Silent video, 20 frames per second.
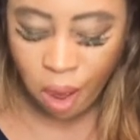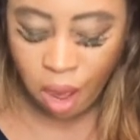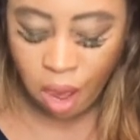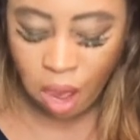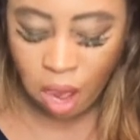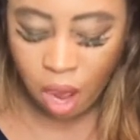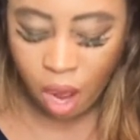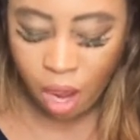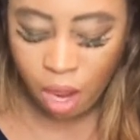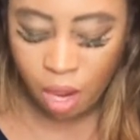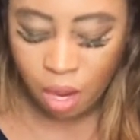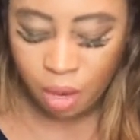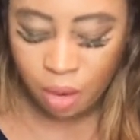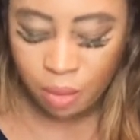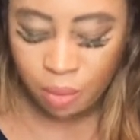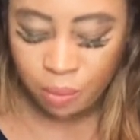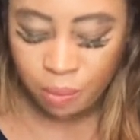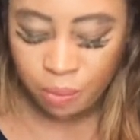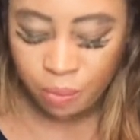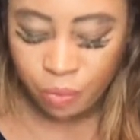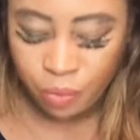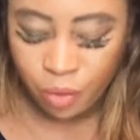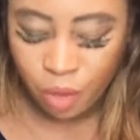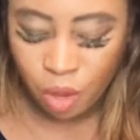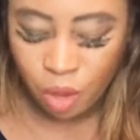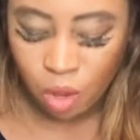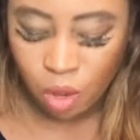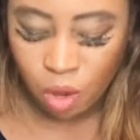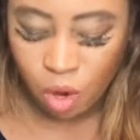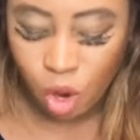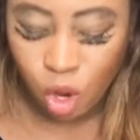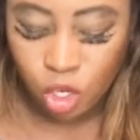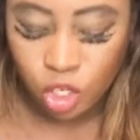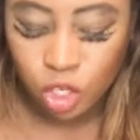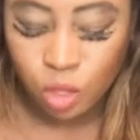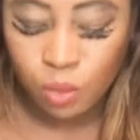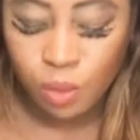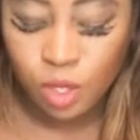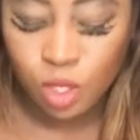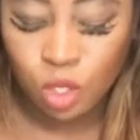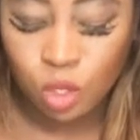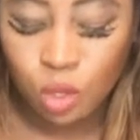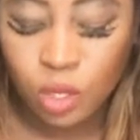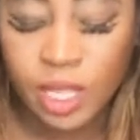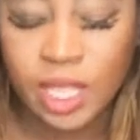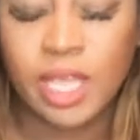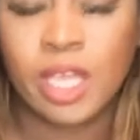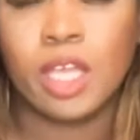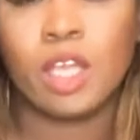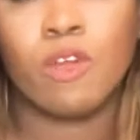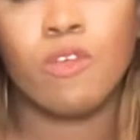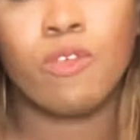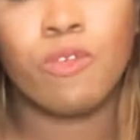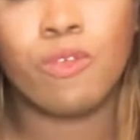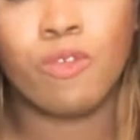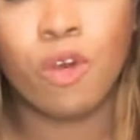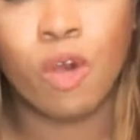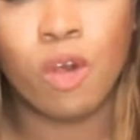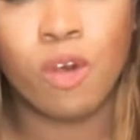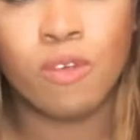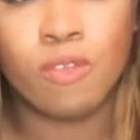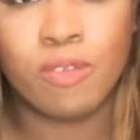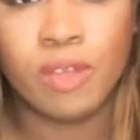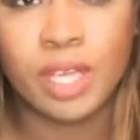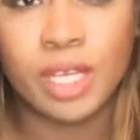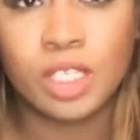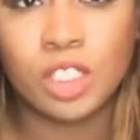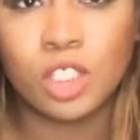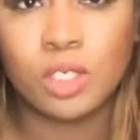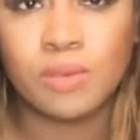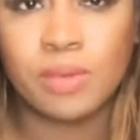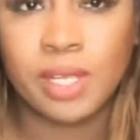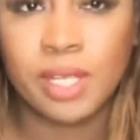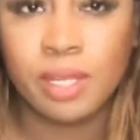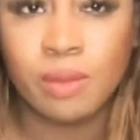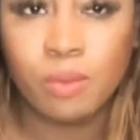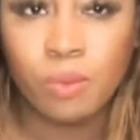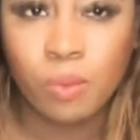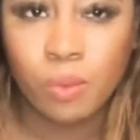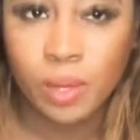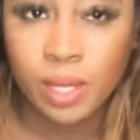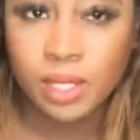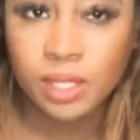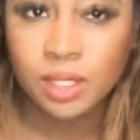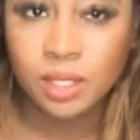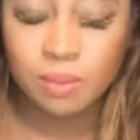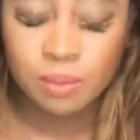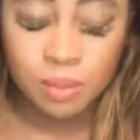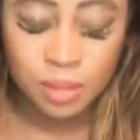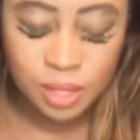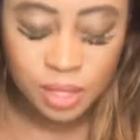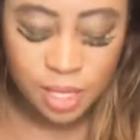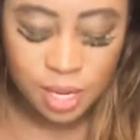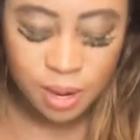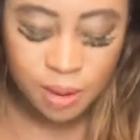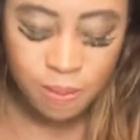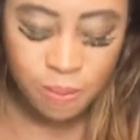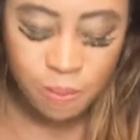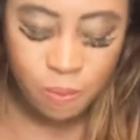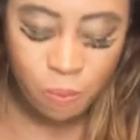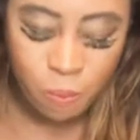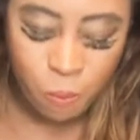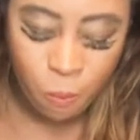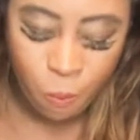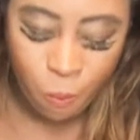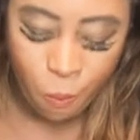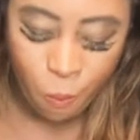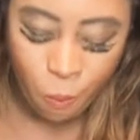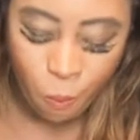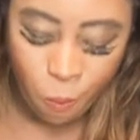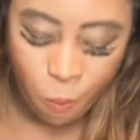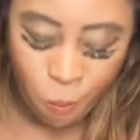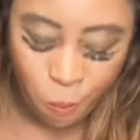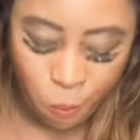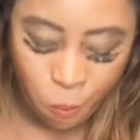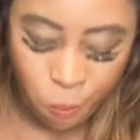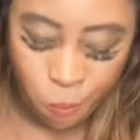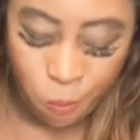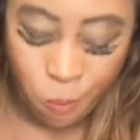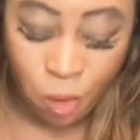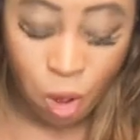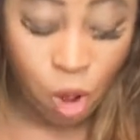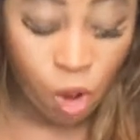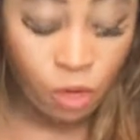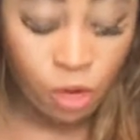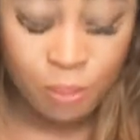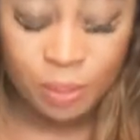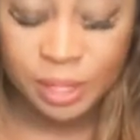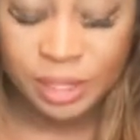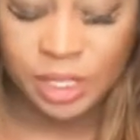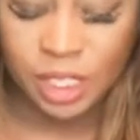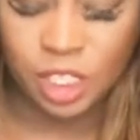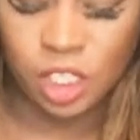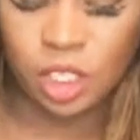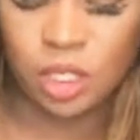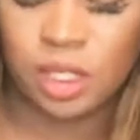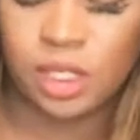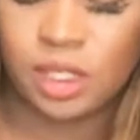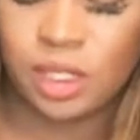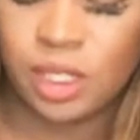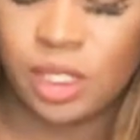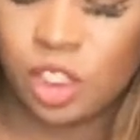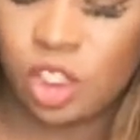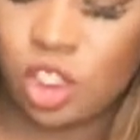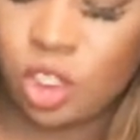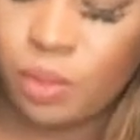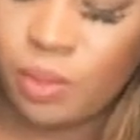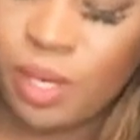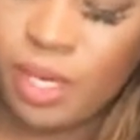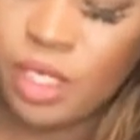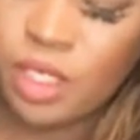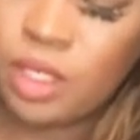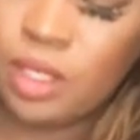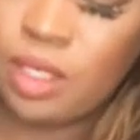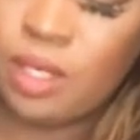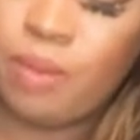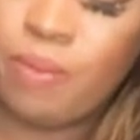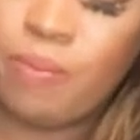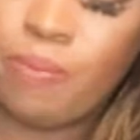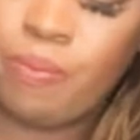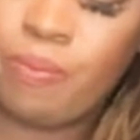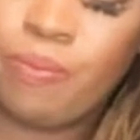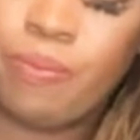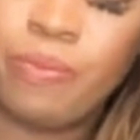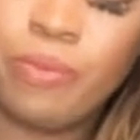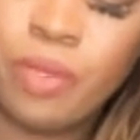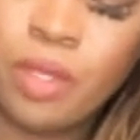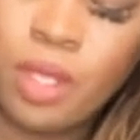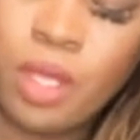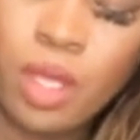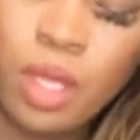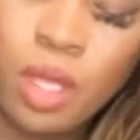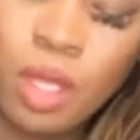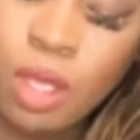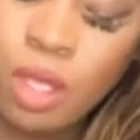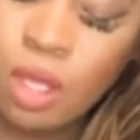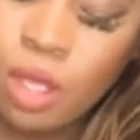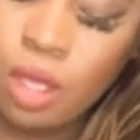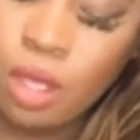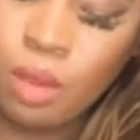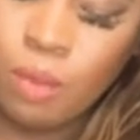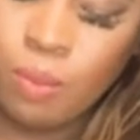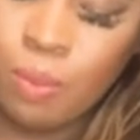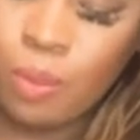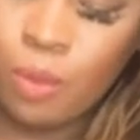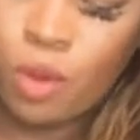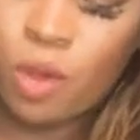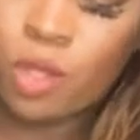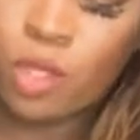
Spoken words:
or you were looking for victory with somebody or a particular situation, but